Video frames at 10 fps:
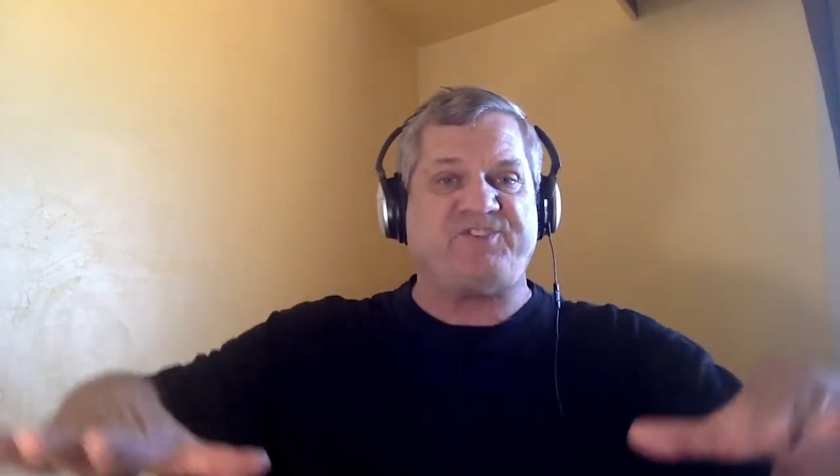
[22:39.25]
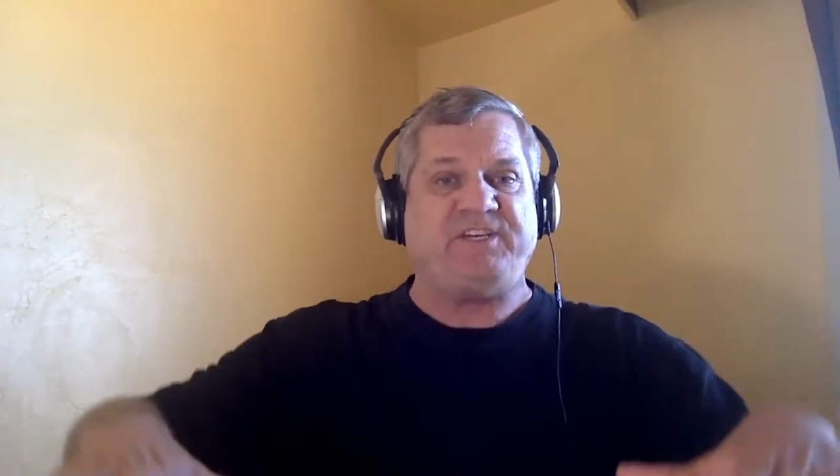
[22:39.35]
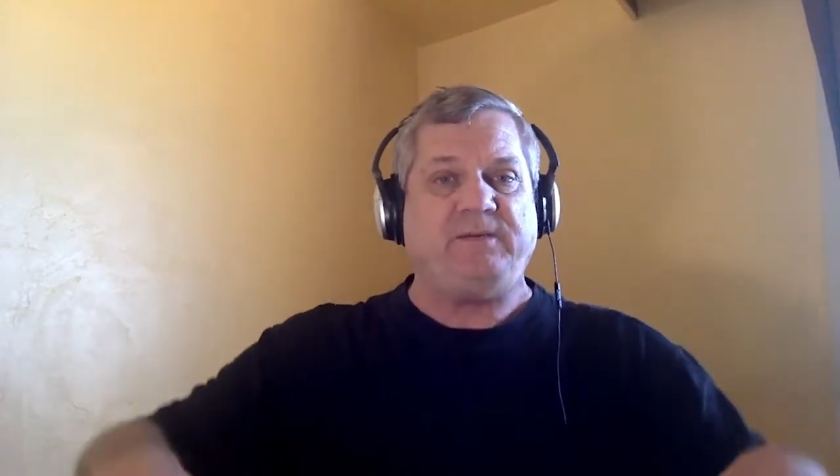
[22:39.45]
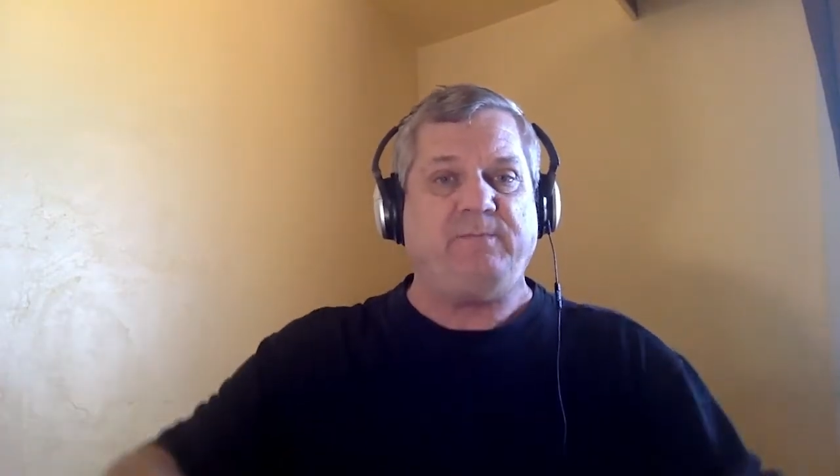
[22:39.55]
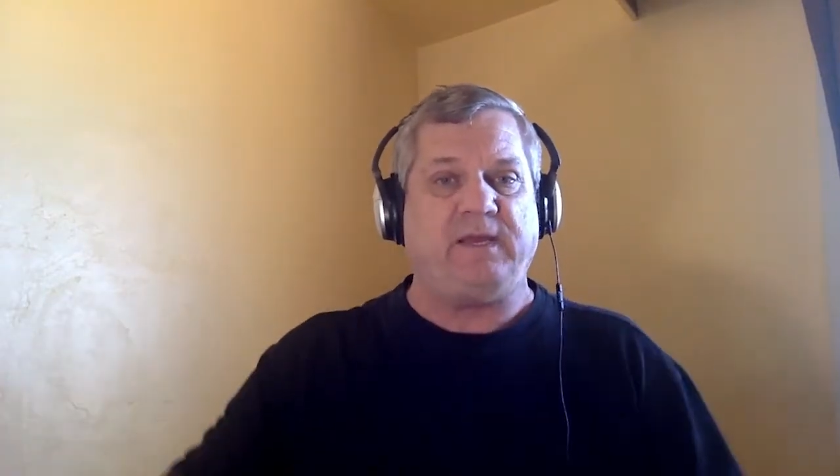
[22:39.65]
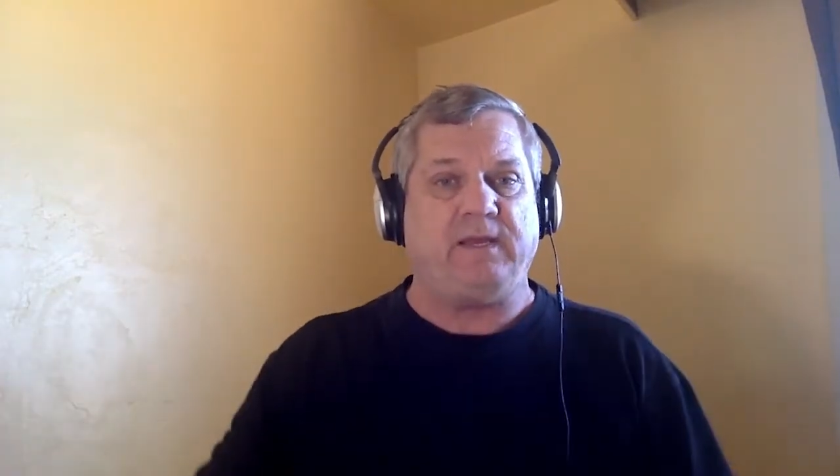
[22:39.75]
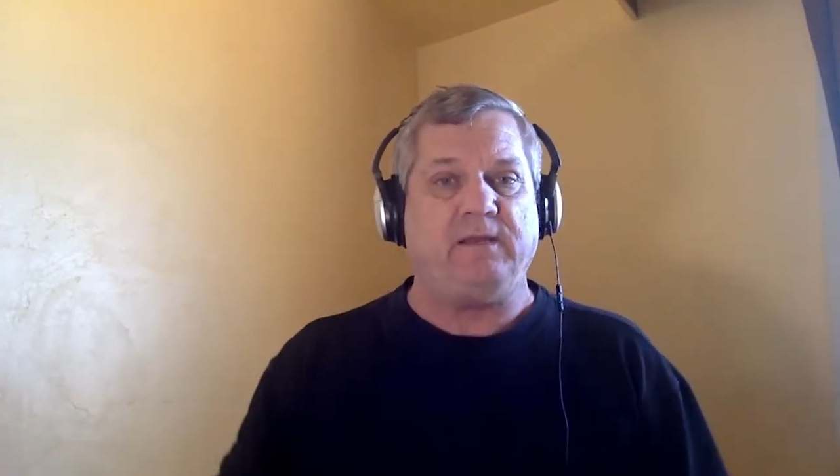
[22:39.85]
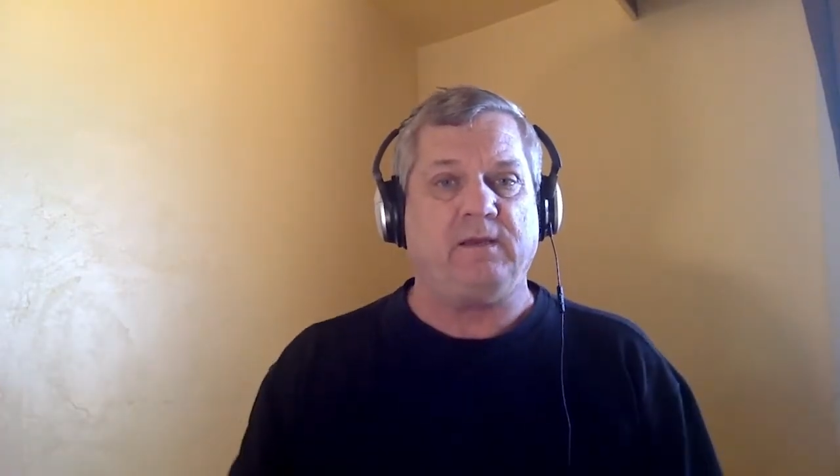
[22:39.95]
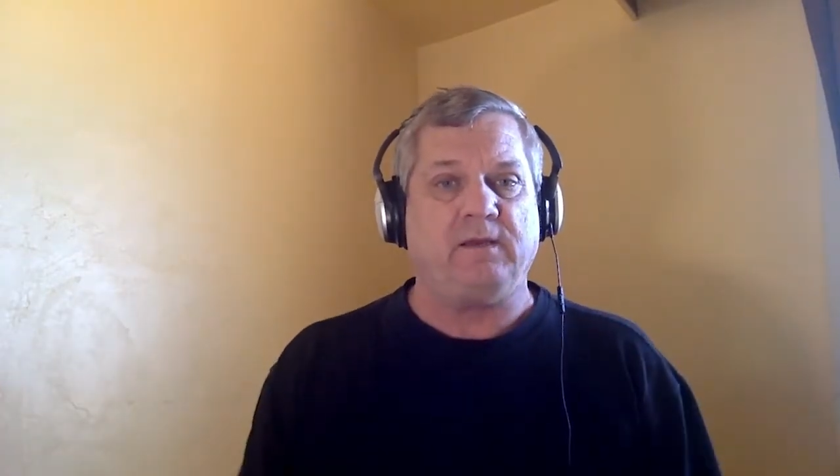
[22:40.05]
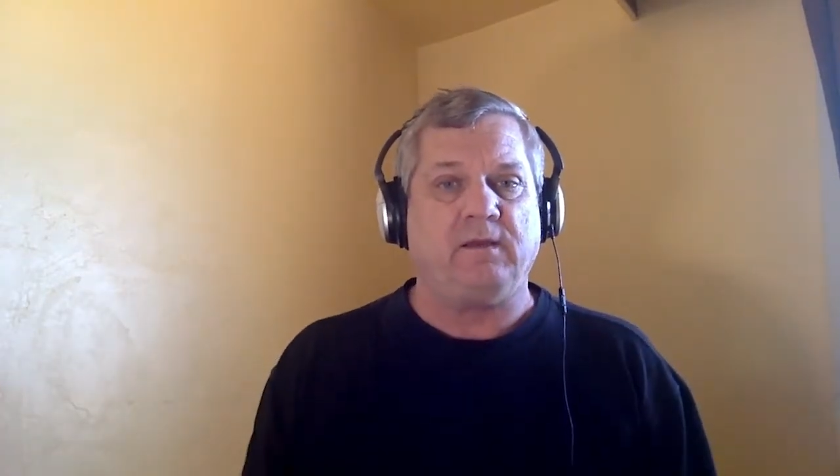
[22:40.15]
see
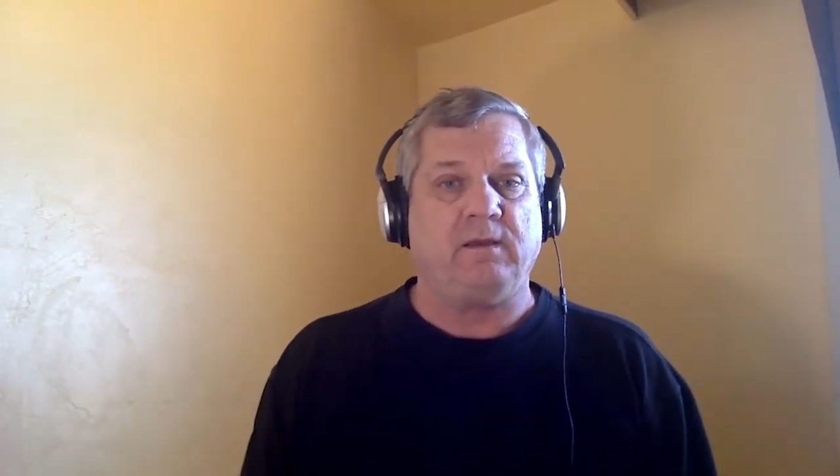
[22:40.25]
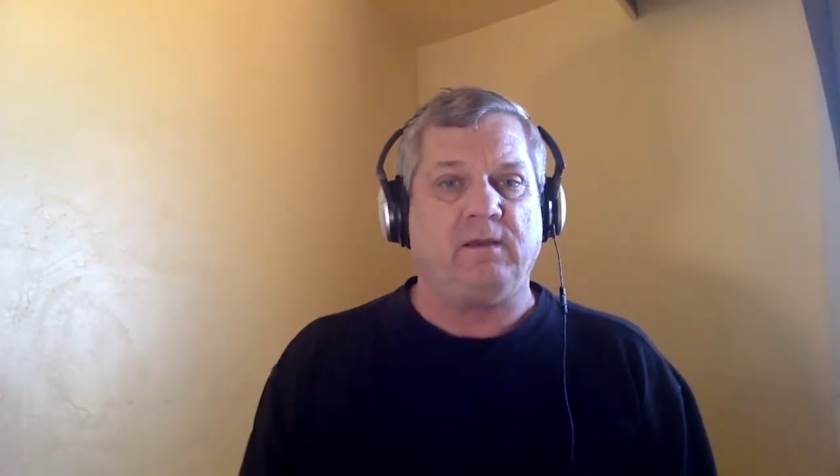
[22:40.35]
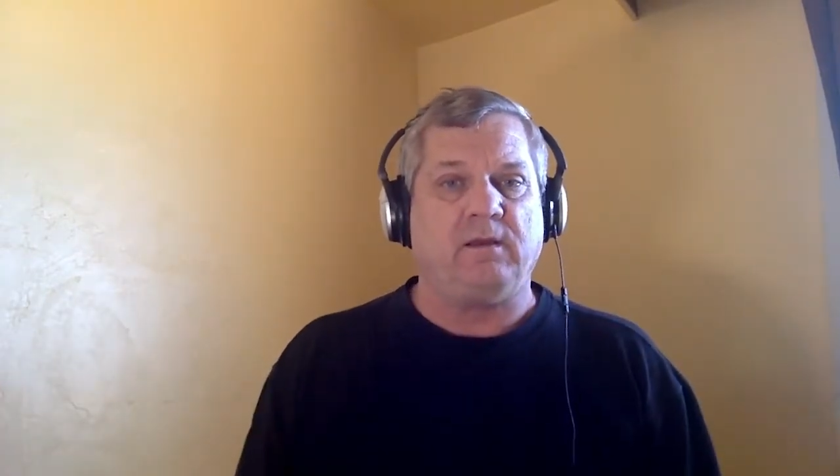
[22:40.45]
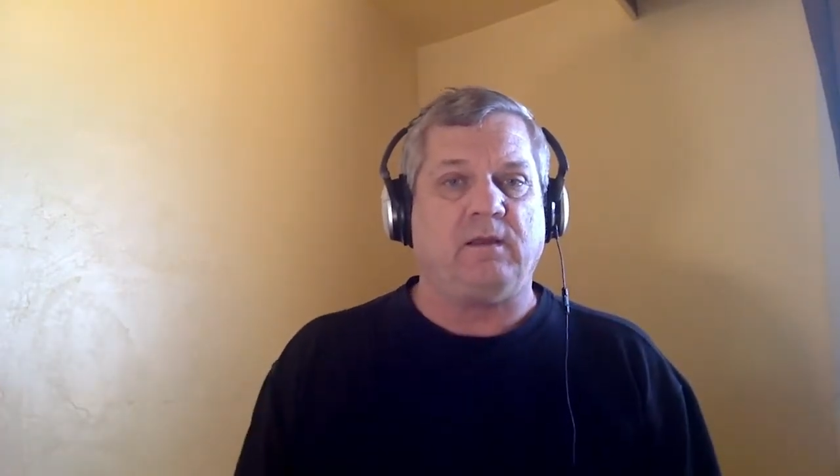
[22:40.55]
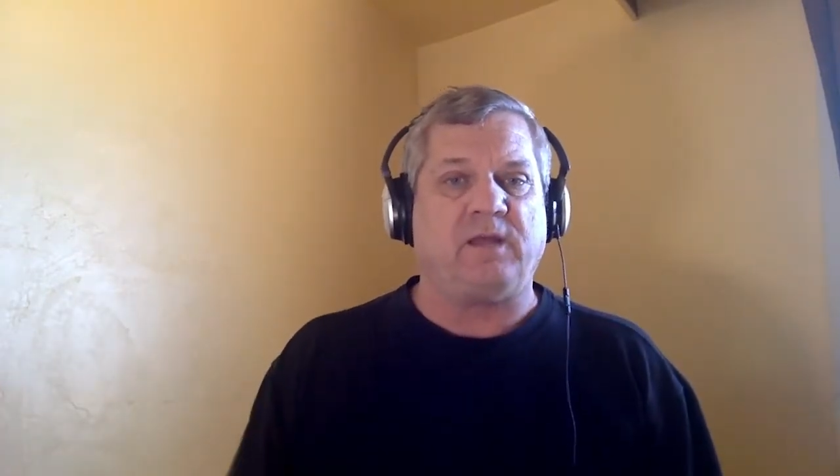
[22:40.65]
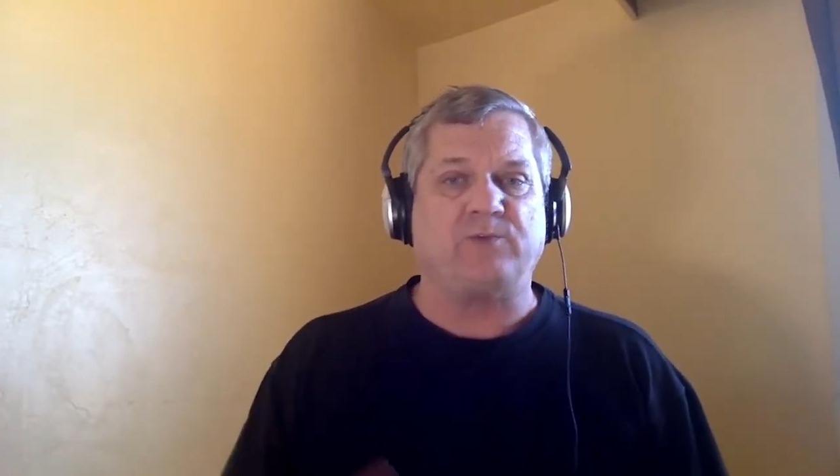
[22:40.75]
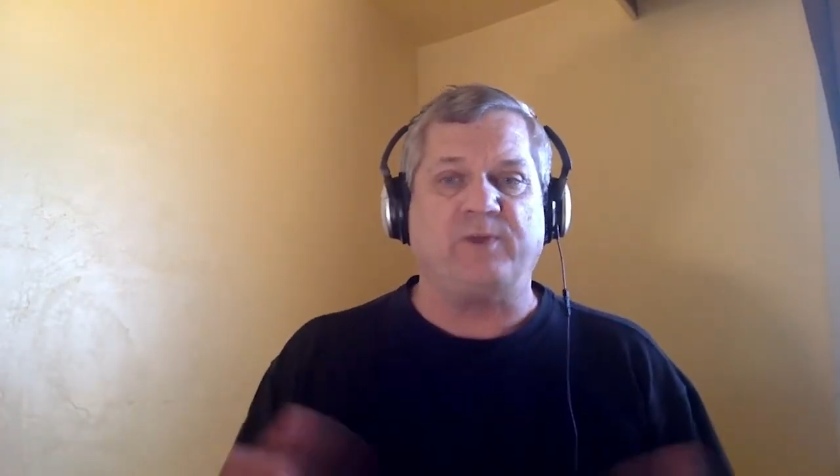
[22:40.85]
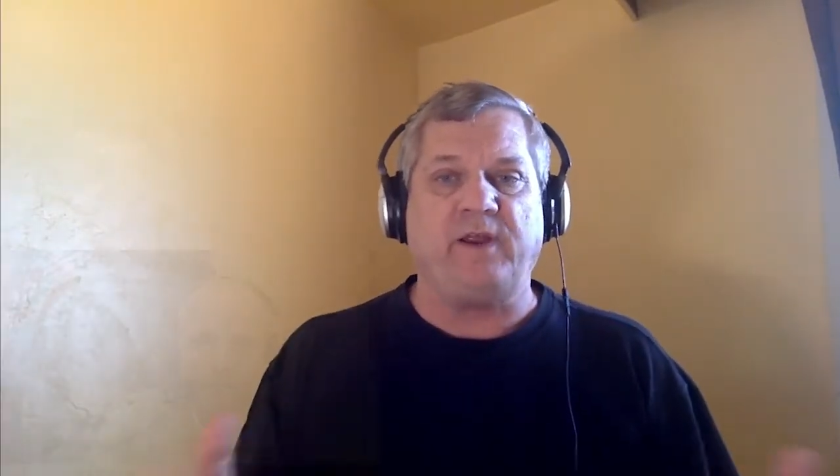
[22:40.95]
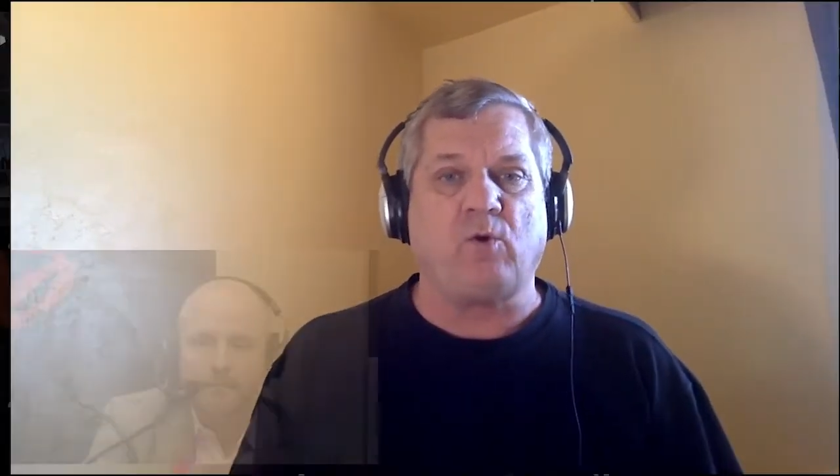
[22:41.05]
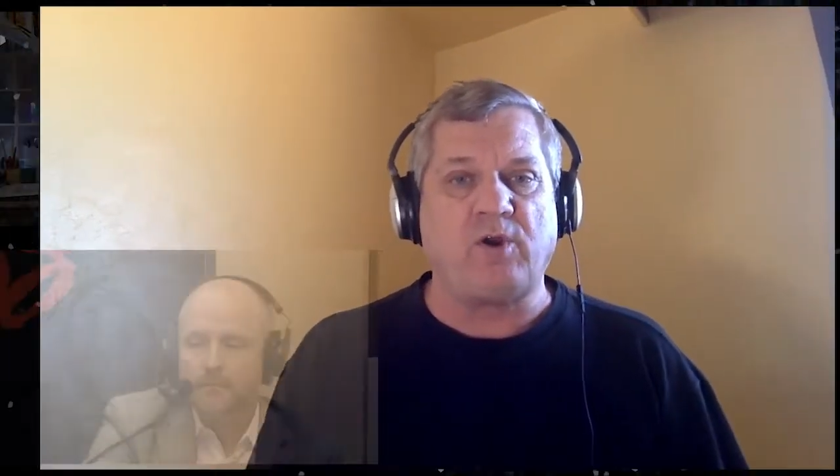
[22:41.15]
me. That's where you need